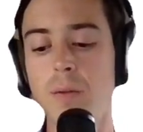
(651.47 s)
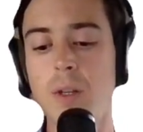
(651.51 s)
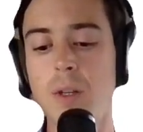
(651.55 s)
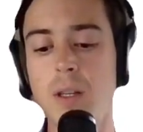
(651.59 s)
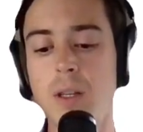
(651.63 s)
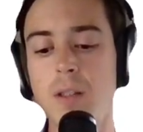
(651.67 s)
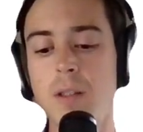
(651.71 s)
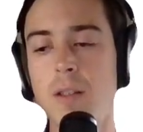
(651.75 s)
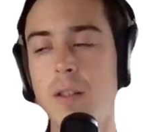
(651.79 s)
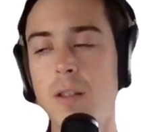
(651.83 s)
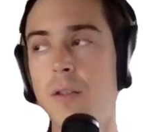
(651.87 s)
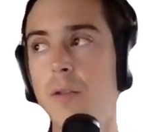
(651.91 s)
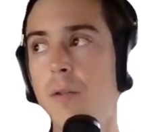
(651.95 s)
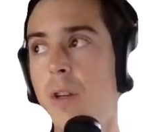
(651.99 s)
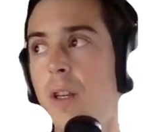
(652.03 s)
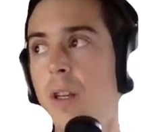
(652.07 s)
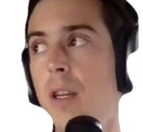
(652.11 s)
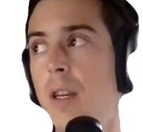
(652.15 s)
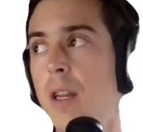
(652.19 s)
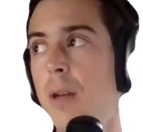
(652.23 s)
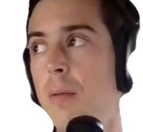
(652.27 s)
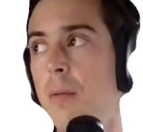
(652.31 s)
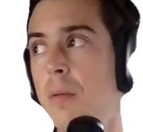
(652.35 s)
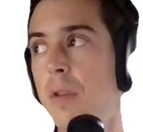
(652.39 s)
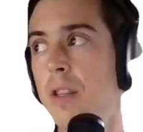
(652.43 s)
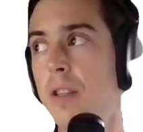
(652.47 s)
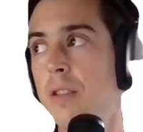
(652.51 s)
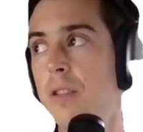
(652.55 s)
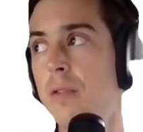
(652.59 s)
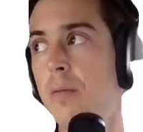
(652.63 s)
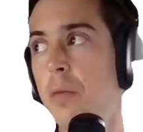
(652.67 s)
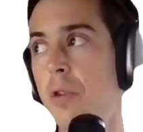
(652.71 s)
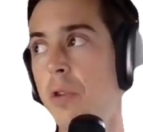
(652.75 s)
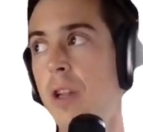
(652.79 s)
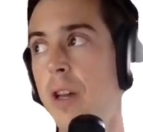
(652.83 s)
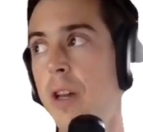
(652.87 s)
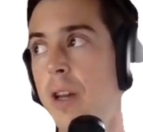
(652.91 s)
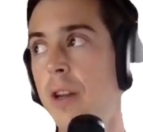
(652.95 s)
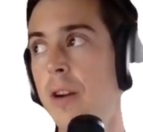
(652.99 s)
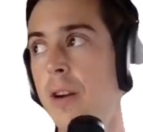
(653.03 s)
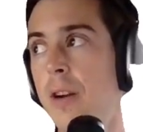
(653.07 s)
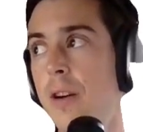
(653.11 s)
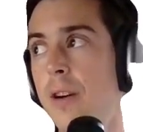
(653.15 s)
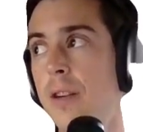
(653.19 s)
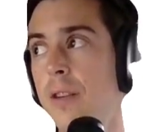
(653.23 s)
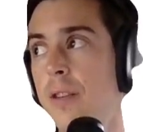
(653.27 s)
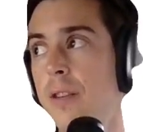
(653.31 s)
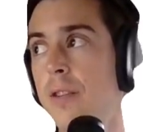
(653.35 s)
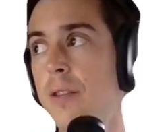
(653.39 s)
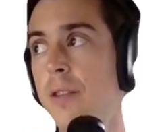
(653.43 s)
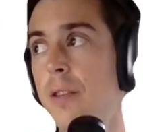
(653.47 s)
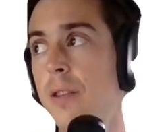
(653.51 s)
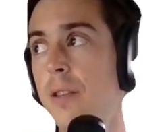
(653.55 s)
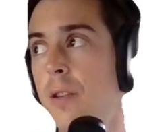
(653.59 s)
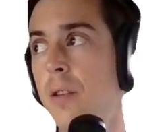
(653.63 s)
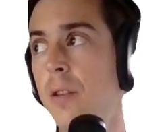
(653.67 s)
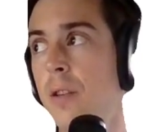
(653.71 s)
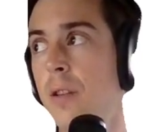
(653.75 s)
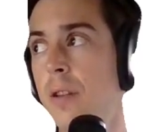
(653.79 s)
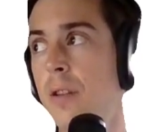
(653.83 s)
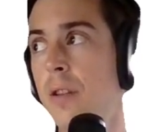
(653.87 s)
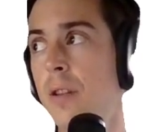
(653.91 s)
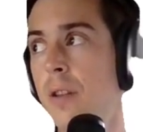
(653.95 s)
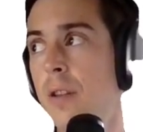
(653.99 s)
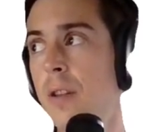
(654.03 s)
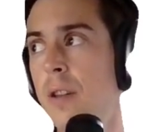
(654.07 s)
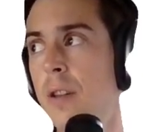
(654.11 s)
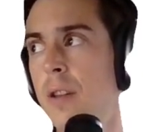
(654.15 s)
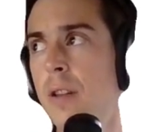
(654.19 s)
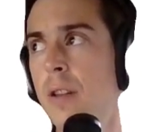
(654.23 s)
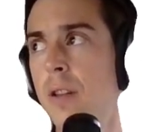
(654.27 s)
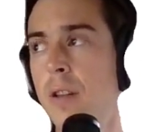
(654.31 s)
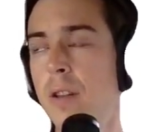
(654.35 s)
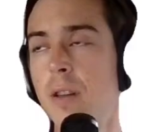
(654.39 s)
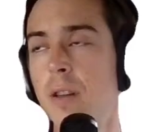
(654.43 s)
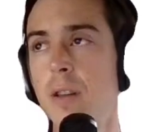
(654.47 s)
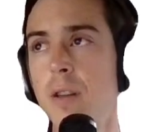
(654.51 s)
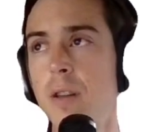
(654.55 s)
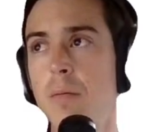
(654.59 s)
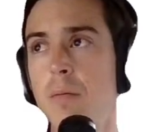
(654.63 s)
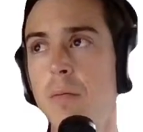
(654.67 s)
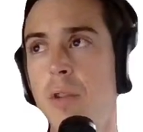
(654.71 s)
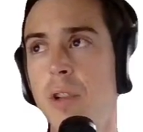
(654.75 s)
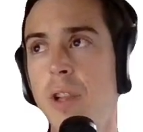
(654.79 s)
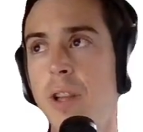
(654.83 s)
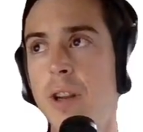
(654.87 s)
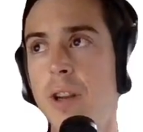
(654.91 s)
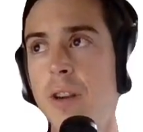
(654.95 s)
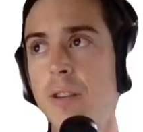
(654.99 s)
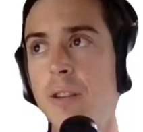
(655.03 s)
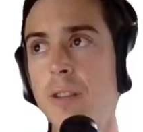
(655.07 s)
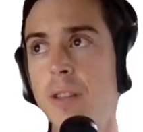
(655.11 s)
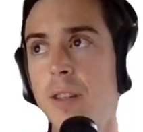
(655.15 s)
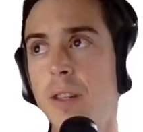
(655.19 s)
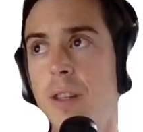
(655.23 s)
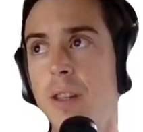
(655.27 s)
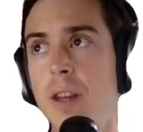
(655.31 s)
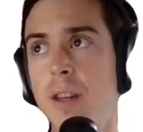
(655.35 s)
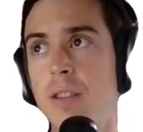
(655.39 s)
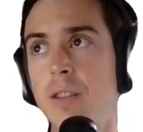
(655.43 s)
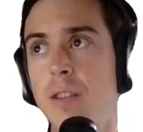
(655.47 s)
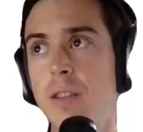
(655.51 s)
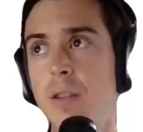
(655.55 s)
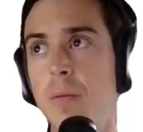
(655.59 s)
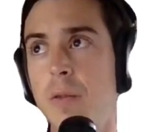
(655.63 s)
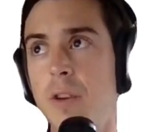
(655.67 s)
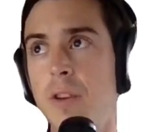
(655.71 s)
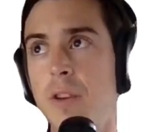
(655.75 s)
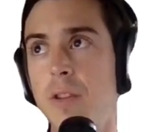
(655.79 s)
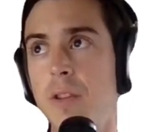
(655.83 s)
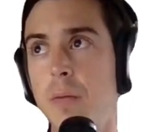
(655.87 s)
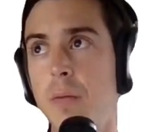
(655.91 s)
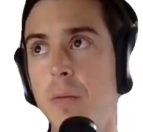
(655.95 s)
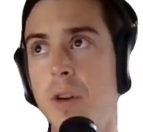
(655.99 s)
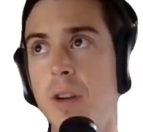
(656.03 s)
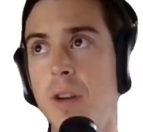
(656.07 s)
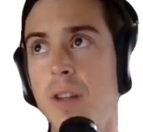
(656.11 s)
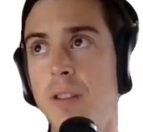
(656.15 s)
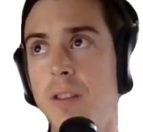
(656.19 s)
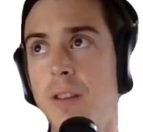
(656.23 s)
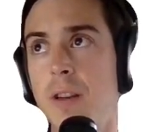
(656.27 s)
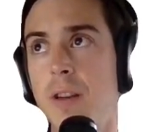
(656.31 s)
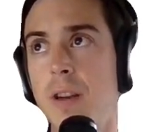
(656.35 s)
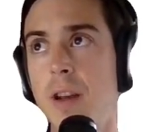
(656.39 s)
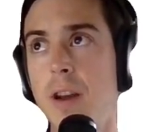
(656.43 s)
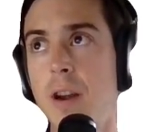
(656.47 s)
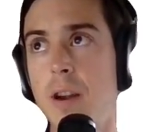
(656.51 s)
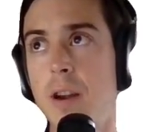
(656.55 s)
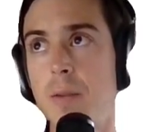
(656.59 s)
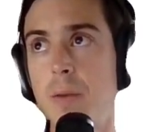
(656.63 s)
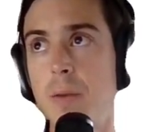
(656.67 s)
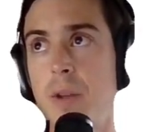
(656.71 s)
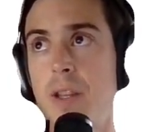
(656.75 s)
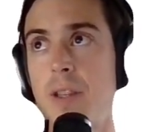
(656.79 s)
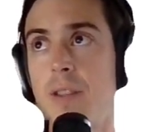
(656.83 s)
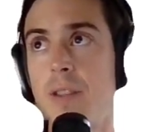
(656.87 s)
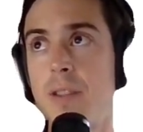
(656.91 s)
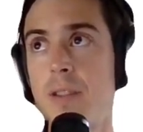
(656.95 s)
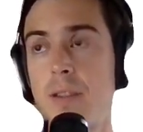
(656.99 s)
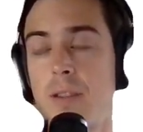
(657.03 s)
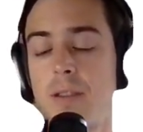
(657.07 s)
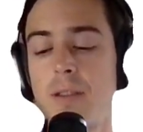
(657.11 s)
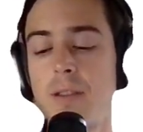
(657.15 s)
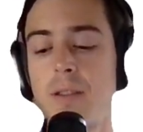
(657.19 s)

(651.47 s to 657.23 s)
Just rename this players. Players and customers are pretty synonymous.